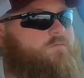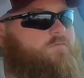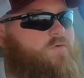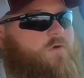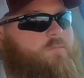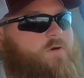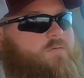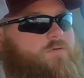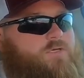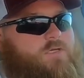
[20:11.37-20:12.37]
4 Kubota
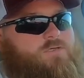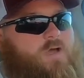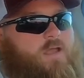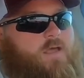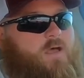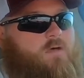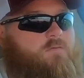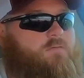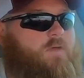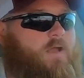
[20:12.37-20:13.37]
machines right now,
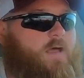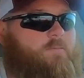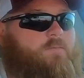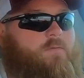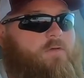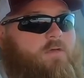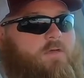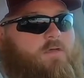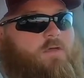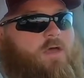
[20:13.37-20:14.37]
and
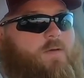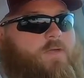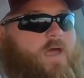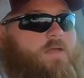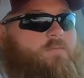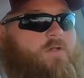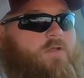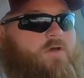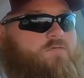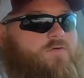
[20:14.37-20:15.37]
I'm kind of
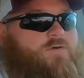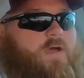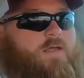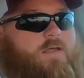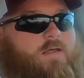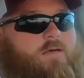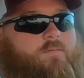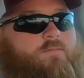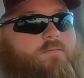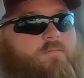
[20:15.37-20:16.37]
mulling over trying to get a
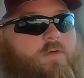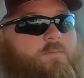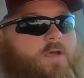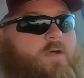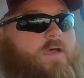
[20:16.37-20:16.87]
bigger